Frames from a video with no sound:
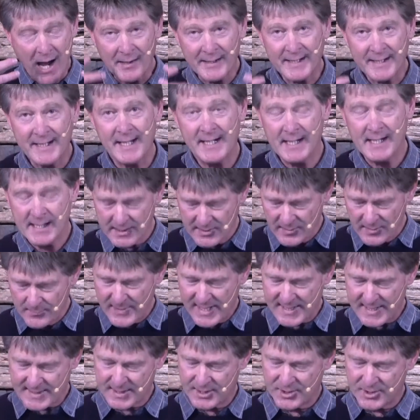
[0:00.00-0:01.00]
about getting the
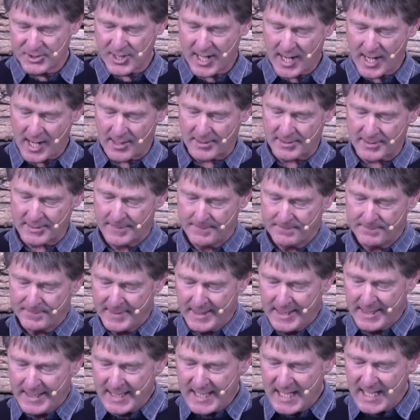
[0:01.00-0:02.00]
message out,
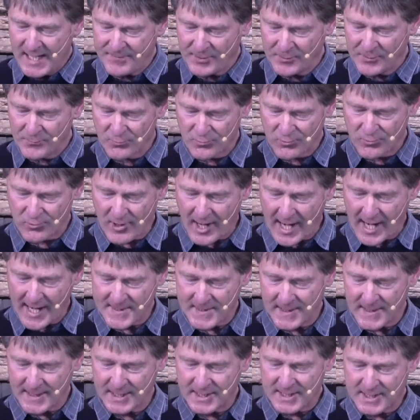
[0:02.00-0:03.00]
even
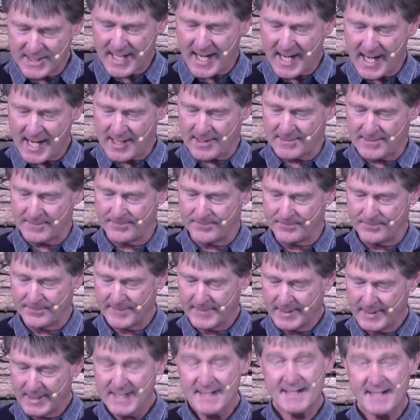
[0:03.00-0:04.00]
writing it down,
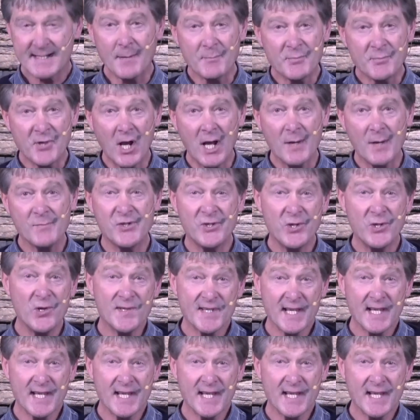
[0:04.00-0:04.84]
sometimes